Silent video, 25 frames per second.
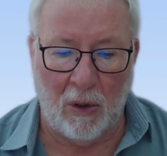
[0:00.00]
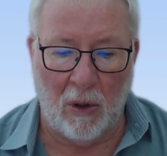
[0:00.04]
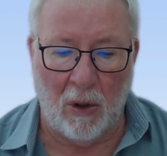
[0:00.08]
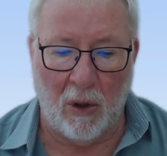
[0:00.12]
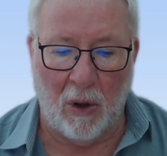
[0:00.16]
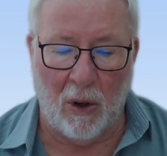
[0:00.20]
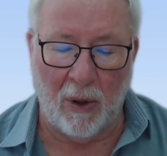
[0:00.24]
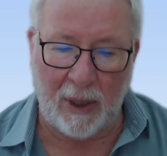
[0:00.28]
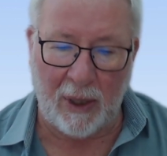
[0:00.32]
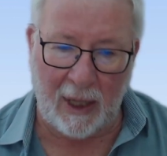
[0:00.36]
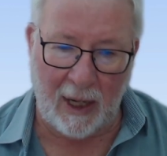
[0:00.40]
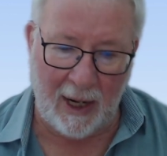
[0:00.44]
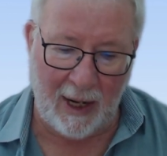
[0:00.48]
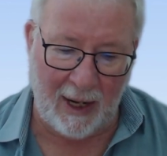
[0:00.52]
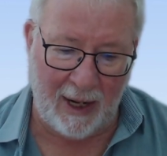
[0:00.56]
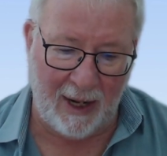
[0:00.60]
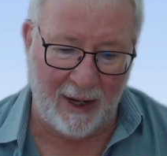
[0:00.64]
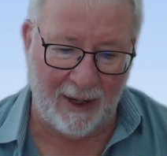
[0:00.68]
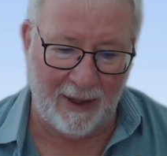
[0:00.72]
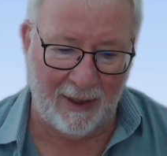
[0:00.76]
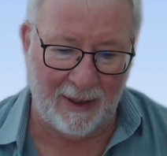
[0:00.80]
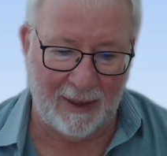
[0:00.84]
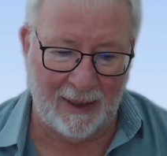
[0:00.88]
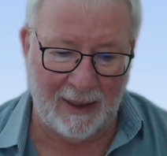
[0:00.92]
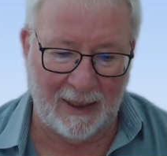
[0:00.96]
Okay,
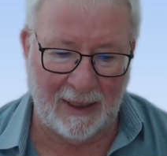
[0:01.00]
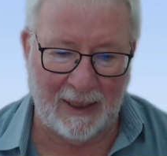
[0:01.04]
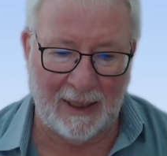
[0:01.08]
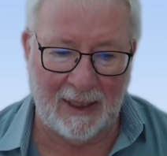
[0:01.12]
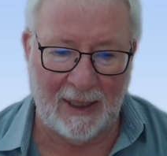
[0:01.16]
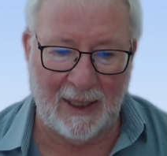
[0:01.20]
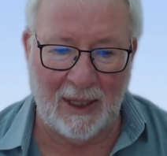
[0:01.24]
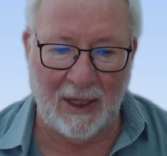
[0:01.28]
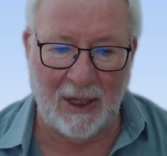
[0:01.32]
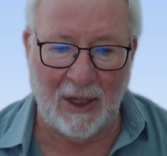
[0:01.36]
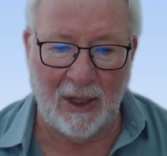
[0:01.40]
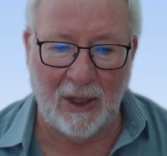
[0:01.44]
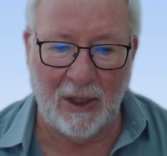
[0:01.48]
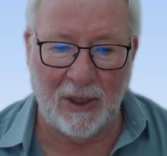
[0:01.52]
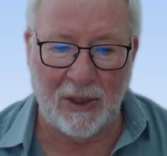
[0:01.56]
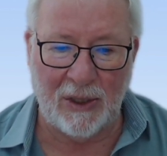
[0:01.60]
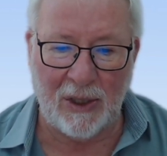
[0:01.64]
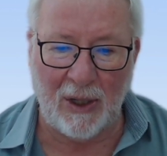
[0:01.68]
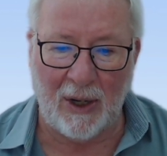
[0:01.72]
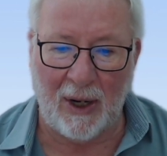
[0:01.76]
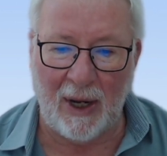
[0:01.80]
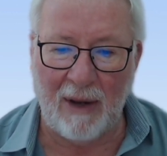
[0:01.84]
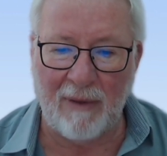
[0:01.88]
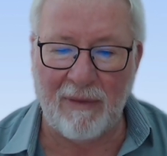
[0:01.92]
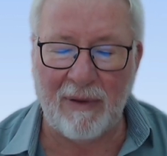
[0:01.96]

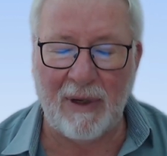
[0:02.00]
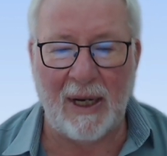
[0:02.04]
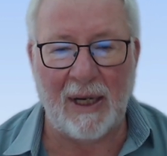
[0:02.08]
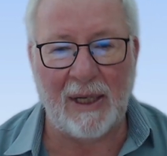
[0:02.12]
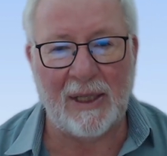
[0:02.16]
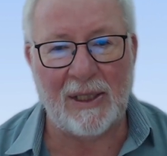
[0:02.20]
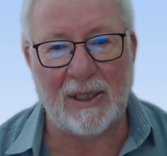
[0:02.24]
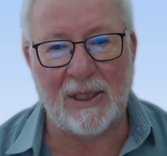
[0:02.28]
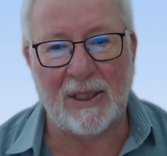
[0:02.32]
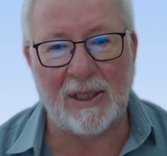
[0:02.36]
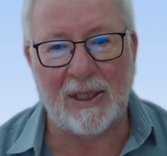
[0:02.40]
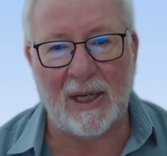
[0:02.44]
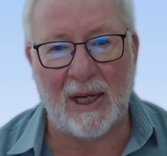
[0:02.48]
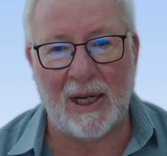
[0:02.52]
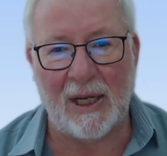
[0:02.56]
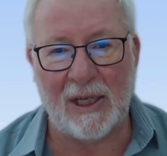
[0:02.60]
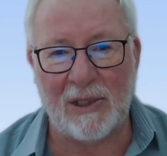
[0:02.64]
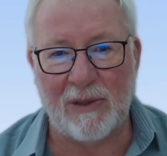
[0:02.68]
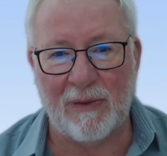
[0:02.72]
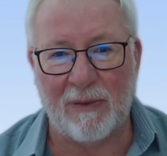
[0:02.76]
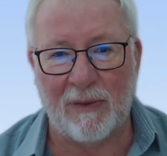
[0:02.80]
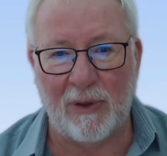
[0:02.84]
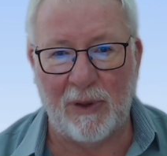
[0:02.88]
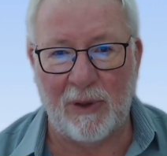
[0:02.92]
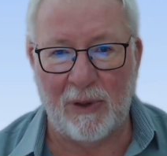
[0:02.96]
so I have an exercise
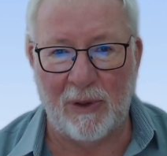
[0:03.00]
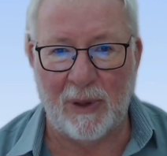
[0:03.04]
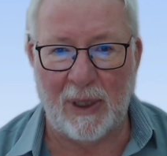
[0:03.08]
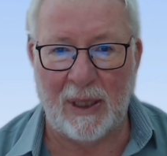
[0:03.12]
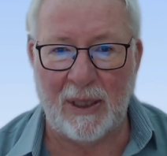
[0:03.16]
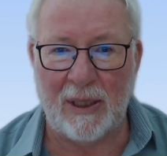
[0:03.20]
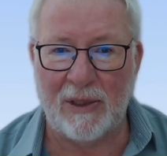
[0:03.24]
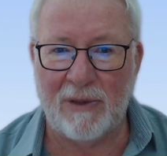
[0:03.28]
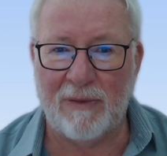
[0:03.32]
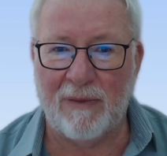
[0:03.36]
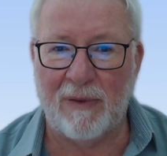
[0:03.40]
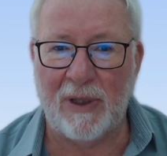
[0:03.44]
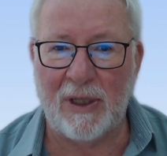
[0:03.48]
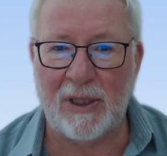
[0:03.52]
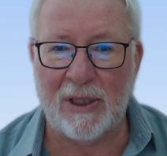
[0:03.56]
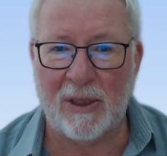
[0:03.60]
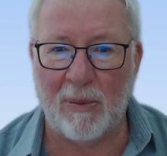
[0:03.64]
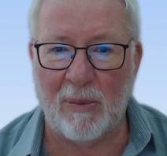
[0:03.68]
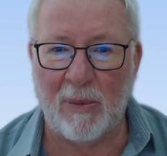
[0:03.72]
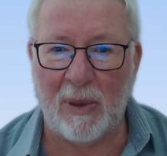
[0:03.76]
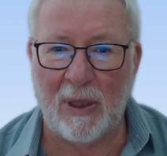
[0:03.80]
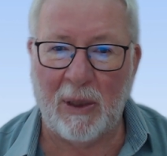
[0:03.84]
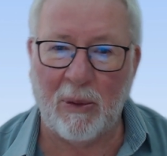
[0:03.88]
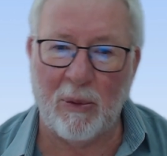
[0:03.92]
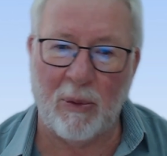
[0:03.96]
for you, and it's very
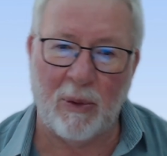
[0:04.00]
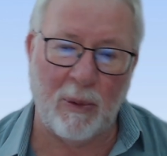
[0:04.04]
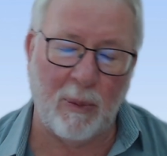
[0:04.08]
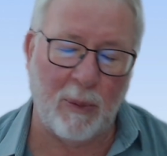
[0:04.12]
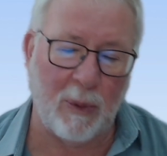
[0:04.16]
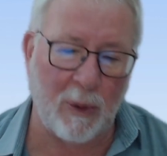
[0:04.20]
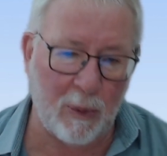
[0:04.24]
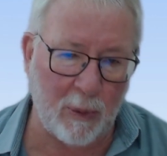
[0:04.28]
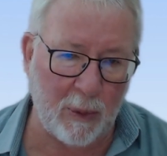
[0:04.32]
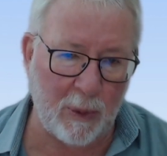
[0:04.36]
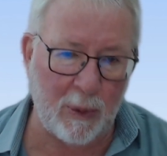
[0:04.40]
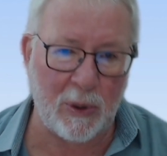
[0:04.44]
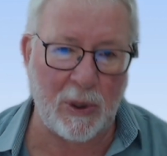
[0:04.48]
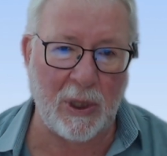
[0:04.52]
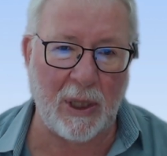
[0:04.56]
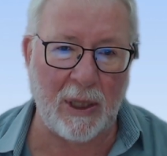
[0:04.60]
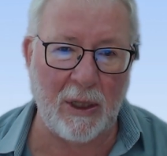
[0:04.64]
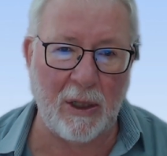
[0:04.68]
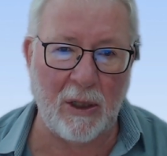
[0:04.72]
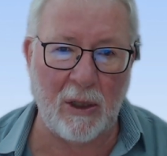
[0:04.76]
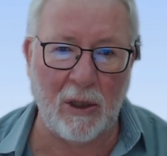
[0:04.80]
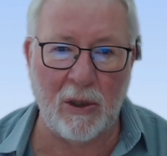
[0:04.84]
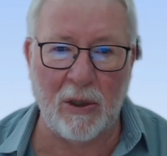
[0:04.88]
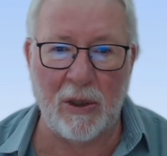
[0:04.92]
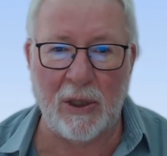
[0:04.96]
similar, but we're trying
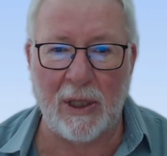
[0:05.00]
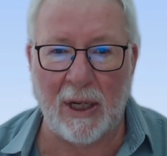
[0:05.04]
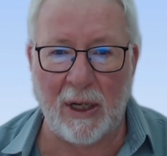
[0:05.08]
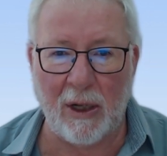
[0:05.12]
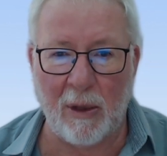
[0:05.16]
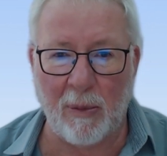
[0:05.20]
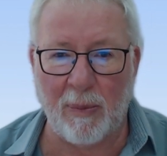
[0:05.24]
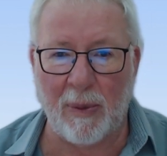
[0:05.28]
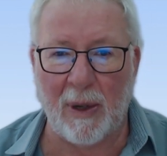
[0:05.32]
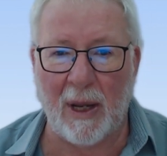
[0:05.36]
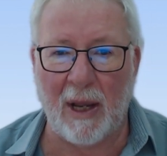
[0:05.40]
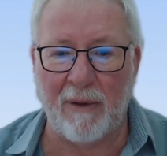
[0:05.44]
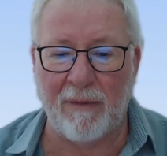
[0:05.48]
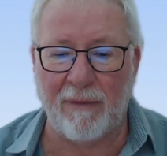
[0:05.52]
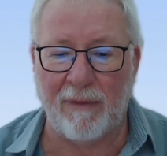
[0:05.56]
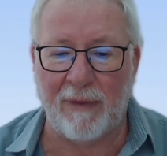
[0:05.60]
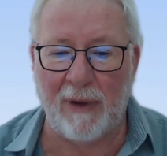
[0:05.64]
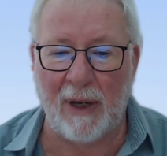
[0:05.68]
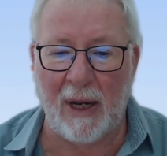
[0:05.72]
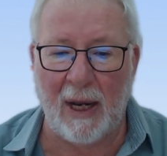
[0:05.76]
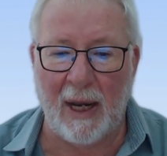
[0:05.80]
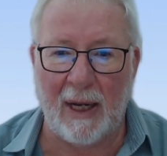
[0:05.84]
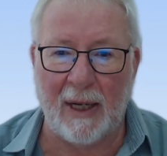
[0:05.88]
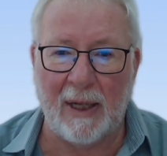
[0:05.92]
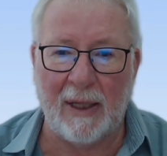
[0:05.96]
to learn how to apply
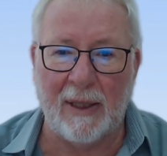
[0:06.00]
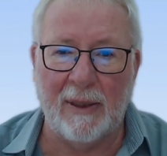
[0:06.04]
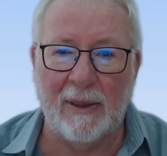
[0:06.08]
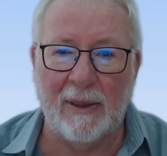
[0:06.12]
FELAC